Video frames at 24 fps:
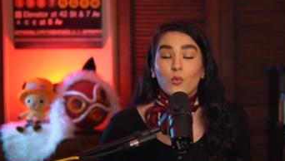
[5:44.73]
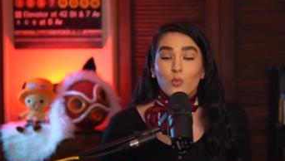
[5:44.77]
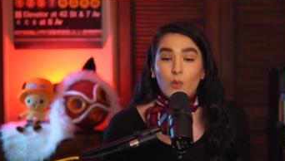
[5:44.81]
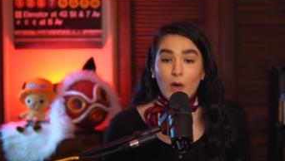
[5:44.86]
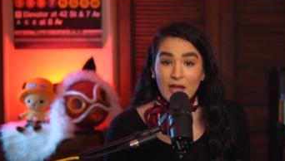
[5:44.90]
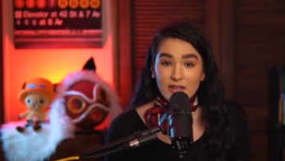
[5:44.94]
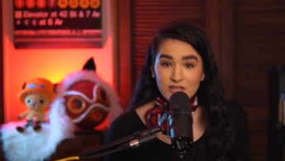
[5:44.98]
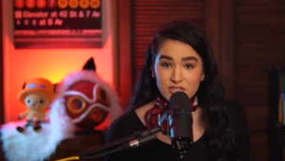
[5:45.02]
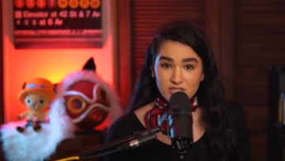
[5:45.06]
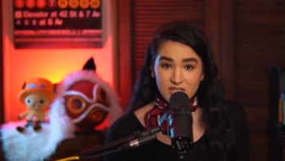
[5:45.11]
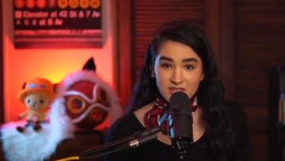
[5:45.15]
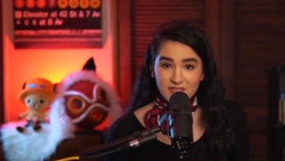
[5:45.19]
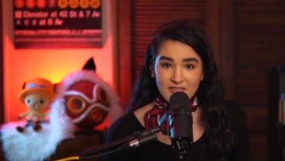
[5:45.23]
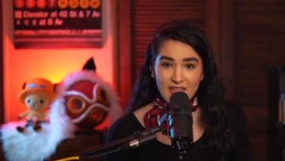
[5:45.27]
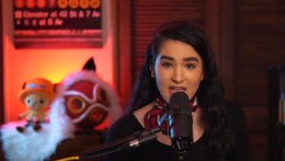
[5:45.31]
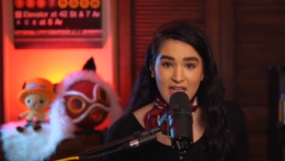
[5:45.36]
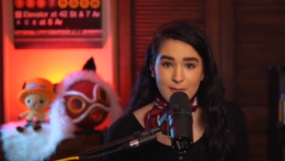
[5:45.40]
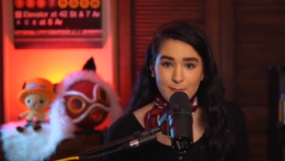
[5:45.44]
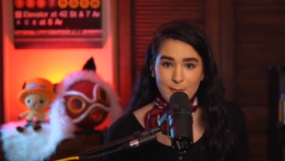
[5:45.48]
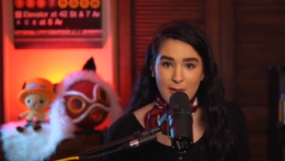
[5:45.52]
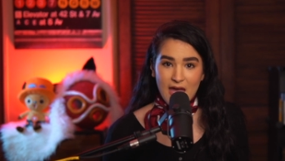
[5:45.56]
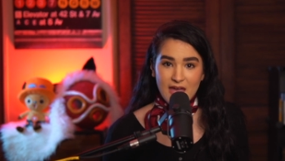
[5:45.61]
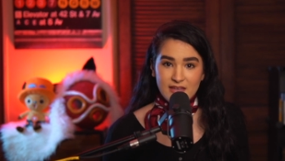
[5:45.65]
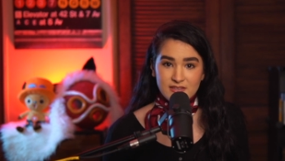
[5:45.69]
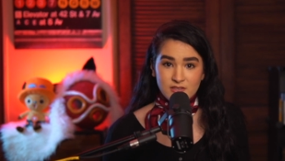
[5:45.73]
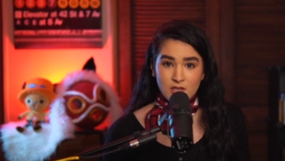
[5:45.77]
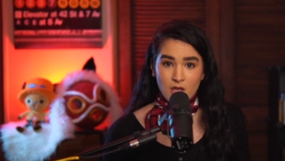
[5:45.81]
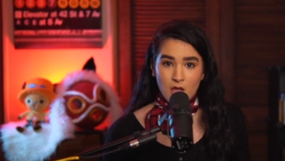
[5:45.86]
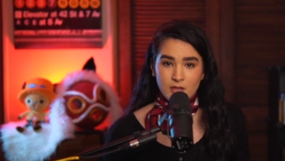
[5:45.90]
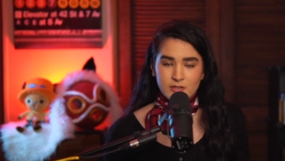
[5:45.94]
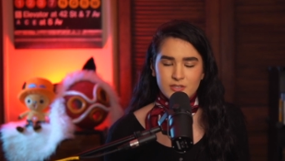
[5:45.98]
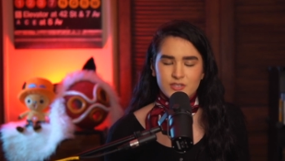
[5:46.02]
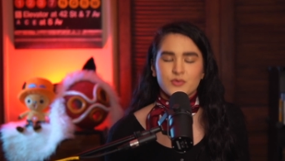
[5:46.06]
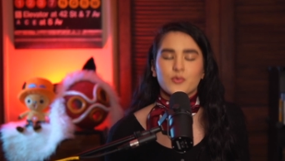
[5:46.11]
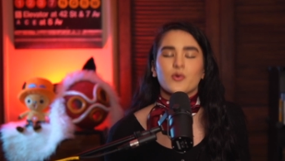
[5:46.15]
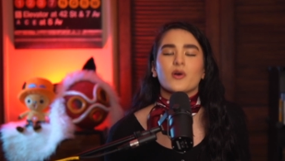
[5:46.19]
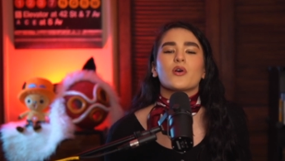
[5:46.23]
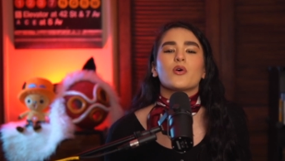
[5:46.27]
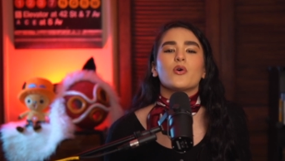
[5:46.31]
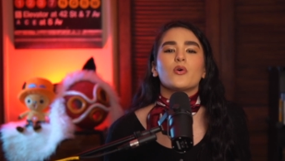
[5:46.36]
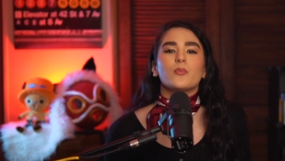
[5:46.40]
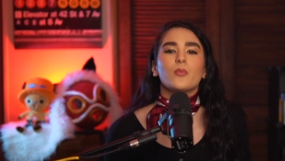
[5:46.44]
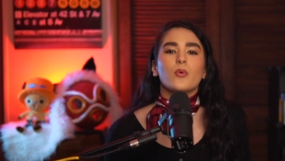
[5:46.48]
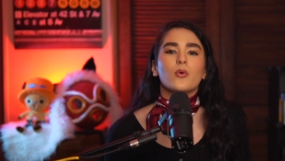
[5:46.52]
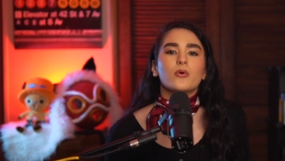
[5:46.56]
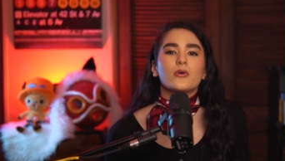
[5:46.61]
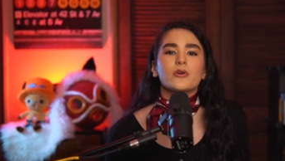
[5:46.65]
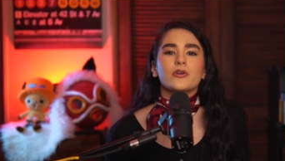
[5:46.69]
Why should they pass on to a
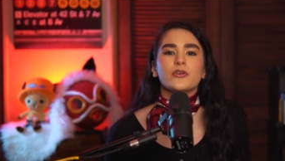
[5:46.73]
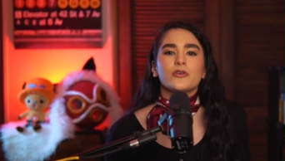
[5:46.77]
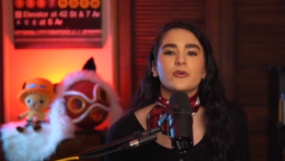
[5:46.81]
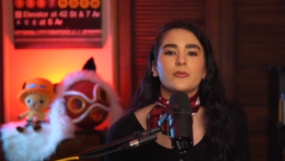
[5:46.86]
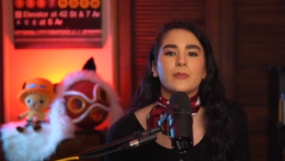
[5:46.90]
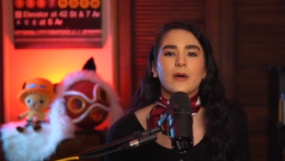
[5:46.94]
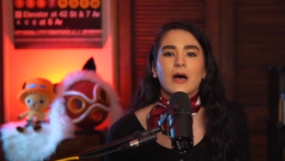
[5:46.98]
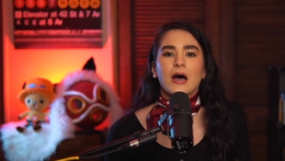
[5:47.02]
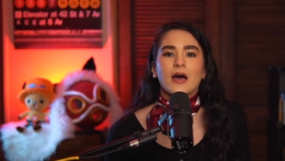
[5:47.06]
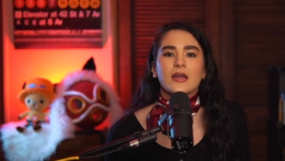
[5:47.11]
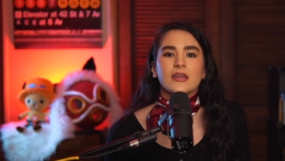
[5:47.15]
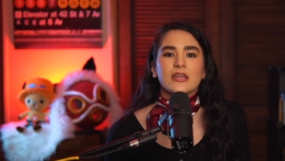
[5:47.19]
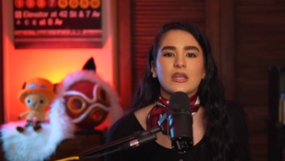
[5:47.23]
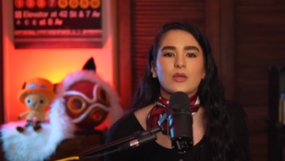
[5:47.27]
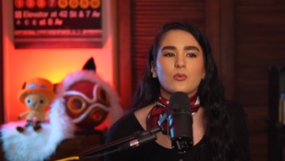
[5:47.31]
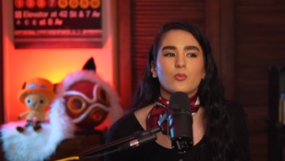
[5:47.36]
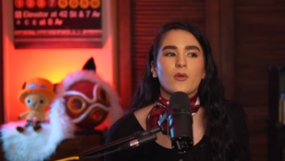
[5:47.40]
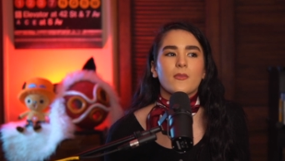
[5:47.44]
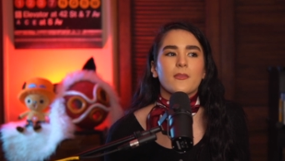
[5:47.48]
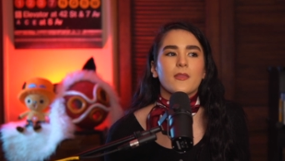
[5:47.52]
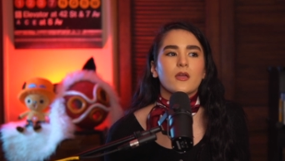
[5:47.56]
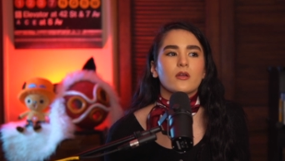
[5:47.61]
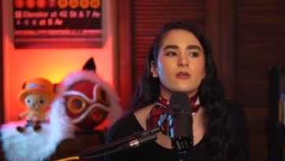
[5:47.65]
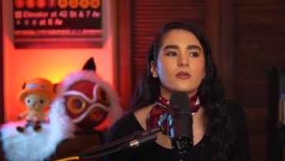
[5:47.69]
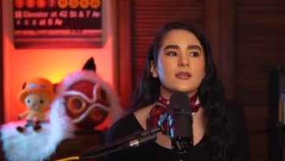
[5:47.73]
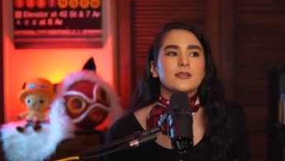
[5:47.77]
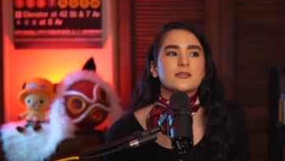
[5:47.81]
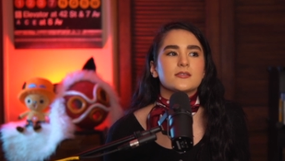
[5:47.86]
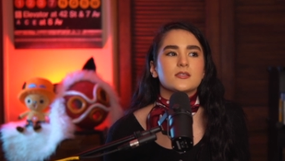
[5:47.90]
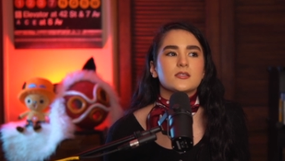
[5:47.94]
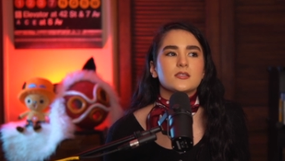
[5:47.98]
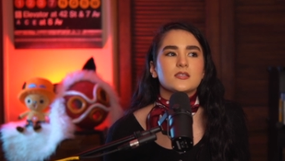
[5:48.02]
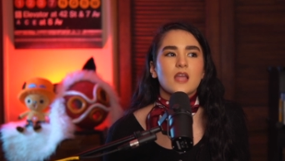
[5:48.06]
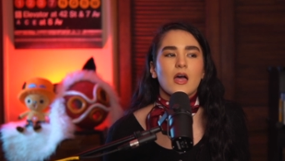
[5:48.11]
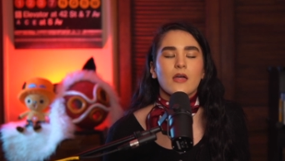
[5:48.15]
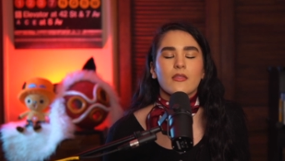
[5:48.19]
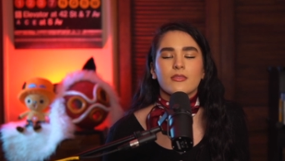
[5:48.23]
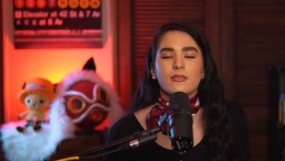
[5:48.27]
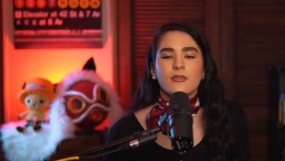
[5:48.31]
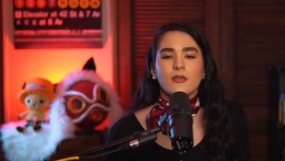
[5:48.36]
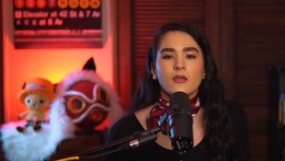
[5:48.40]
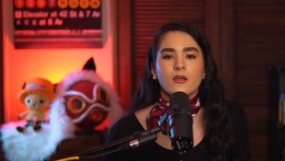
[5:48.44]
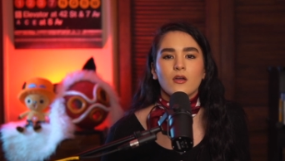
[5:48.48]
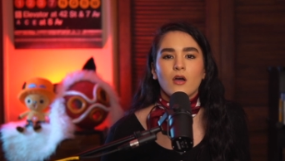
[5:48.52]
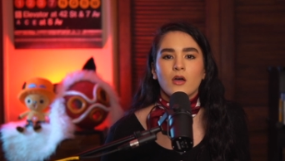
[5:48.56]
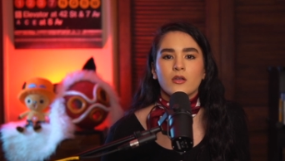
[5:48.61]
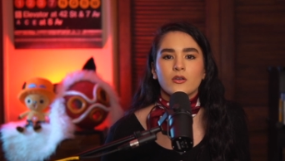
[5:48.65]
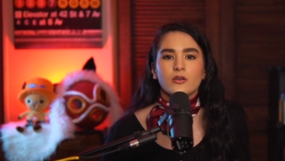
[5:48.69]
corporeal body when there is
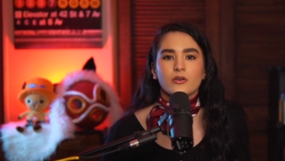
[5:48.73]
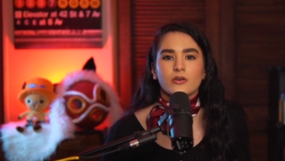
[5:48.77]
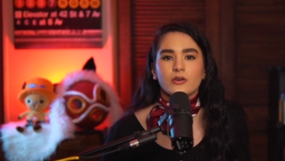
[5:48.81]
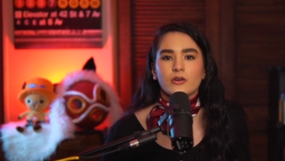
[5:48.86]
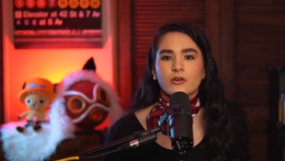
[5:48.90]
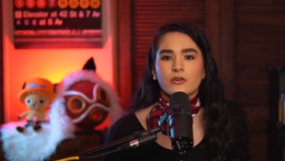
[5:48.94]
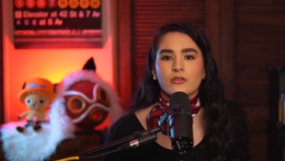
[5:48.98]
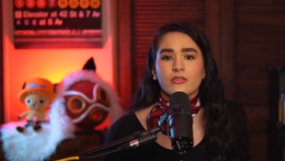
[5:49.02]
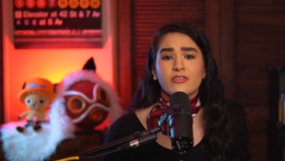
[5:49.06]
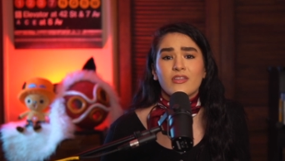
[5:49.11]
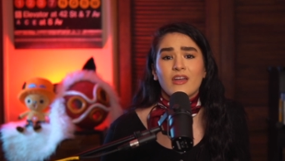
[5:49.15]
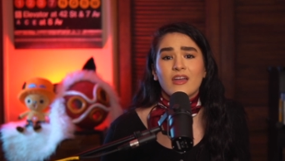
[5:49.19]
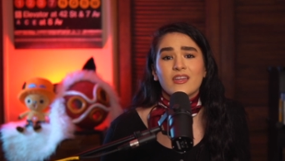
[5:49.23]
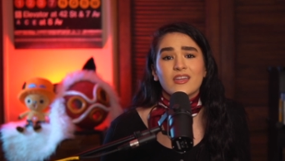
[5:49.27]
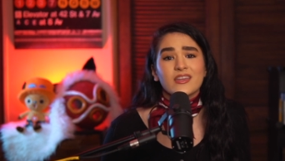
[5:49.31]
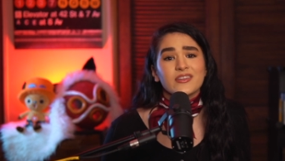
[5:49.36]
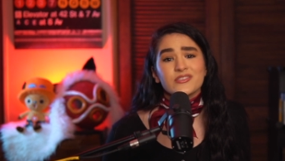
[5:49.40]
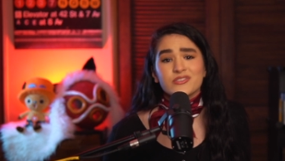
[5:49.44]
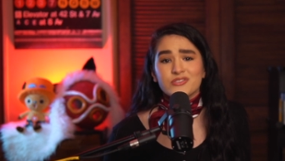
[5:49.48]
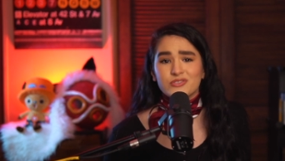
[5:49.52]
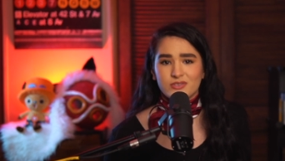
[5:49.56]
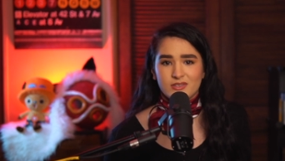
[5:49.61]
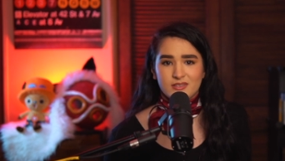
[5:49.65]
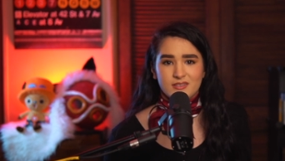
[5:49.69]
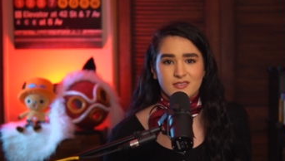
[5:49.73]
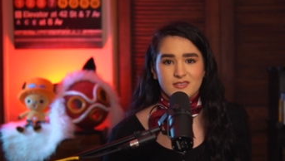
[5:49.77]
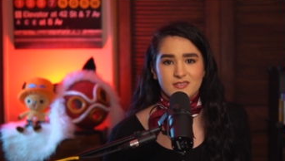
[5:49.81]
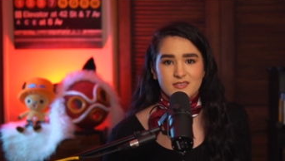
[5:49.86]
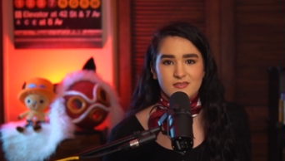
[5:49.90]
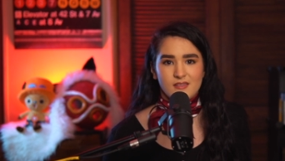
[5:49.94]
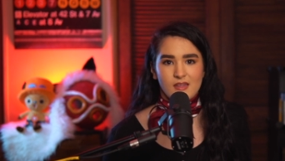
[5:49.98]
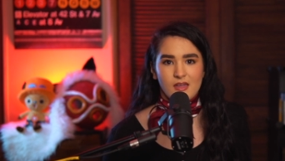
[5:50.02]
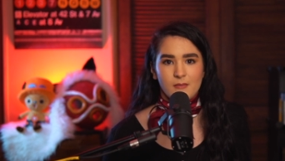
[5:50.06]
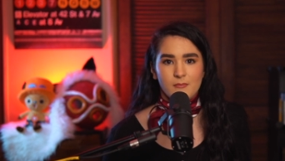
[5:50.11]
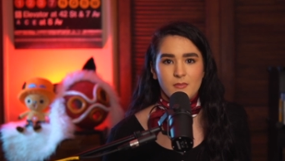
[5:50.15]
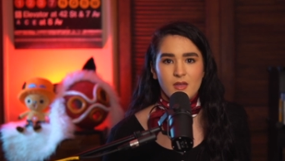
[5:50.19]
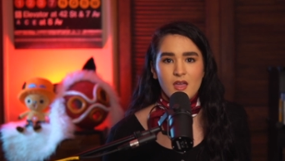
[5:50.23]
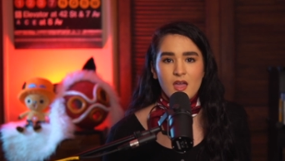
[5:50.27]
nothing on earth that interests them?